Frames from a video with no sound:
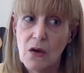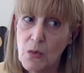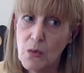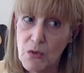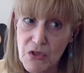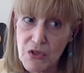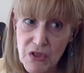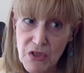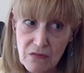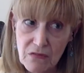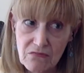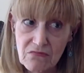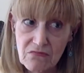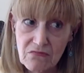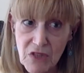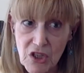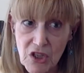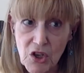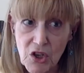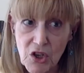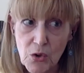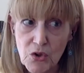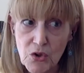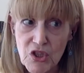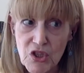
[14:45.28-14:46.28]
who was,
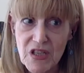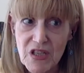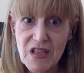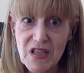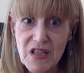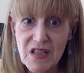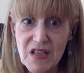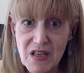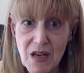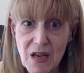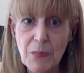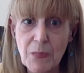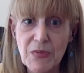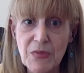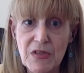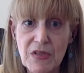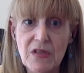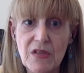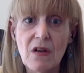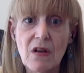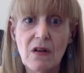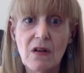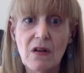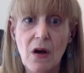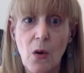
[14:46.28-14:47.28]
just
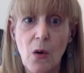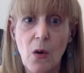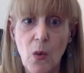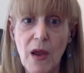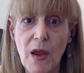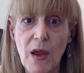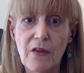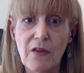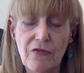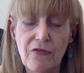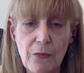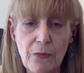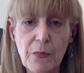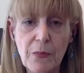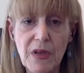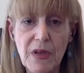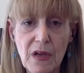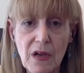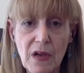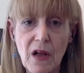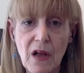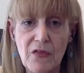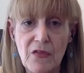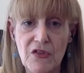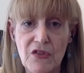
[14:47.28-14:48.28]
steps away from
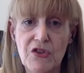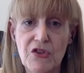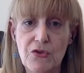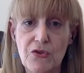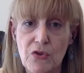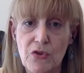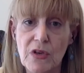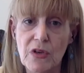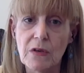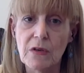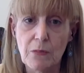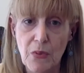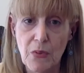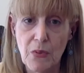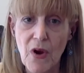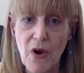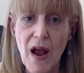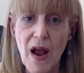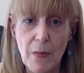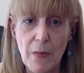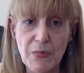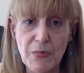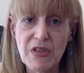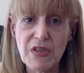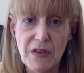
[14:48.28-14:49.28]
being on the street and
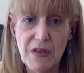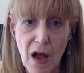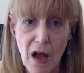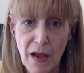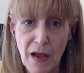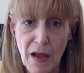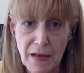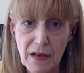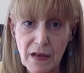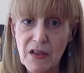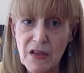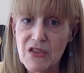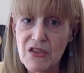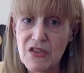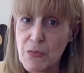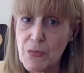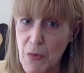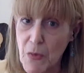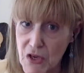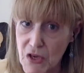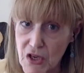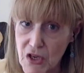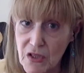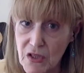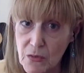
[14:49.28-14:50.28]
perhaps dying,
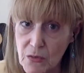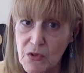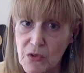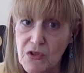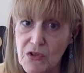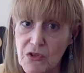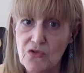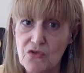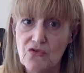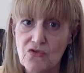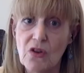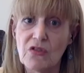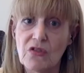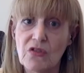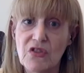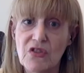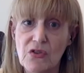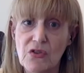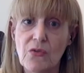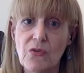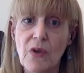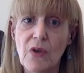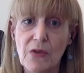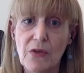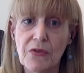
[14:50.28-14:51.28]
especially with the drugs
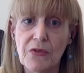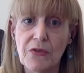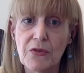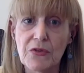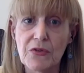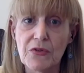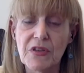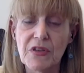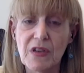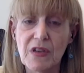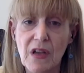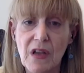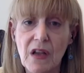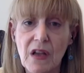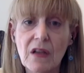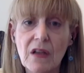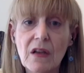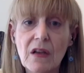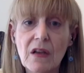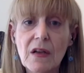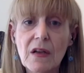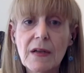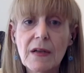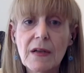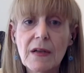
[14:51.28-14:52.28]
that are out there
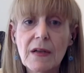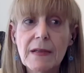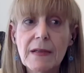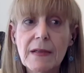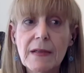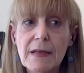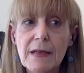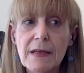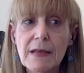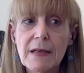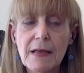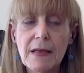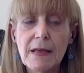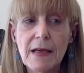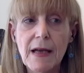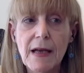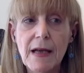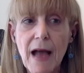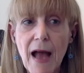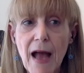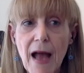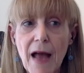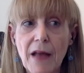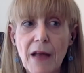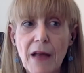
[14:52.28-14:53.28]
today.
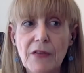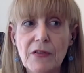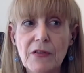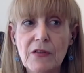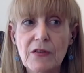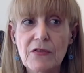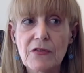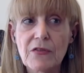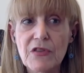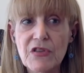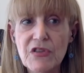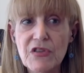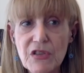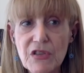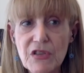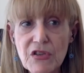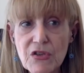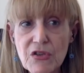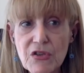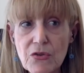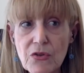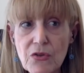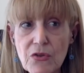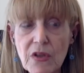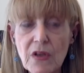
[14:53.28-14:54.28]
And the
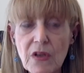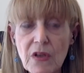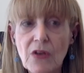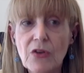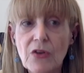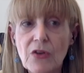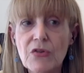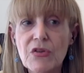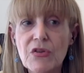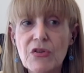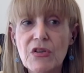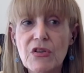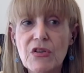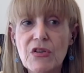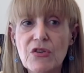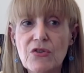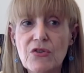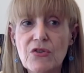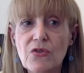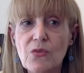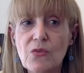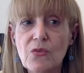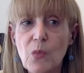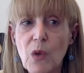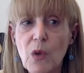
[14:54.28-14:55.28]
sister, the younger
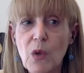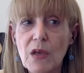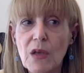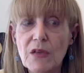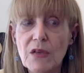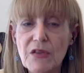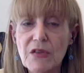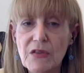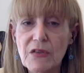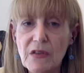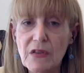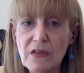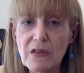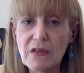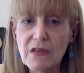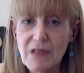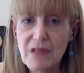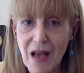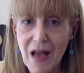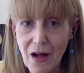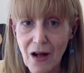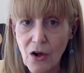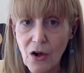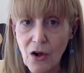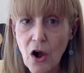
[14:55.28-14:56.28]
sister, was addicted
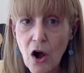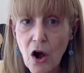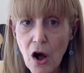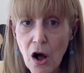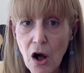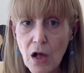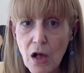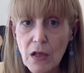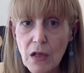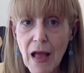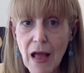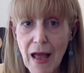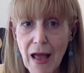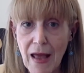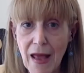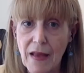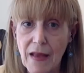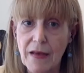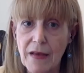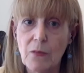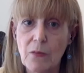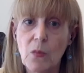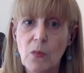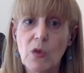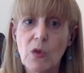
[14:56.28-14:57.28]
to alcohol
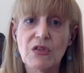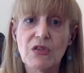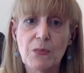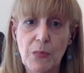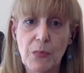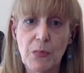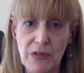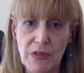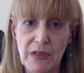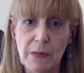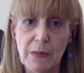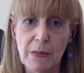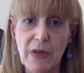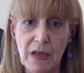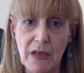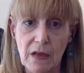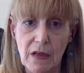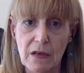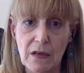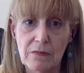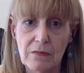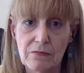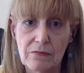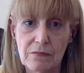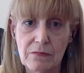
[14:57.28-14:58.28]
and was
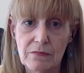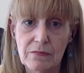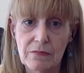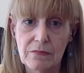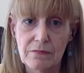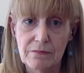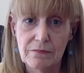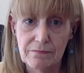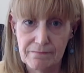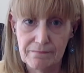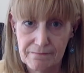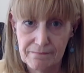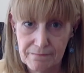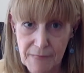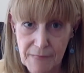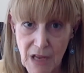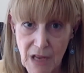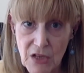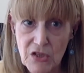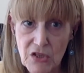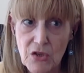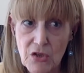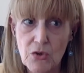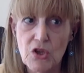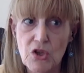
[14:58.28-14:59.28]
bulimic.
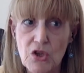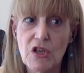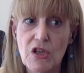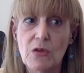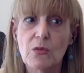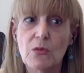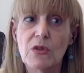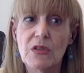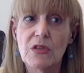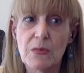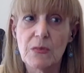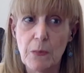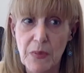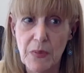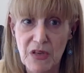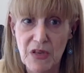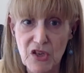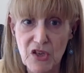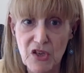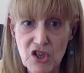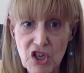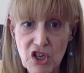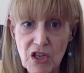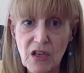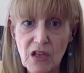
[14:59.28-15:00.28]
So she was
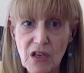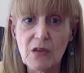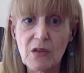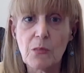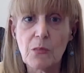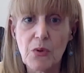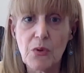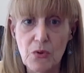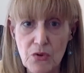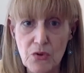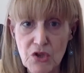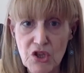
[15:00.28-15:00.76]
binging and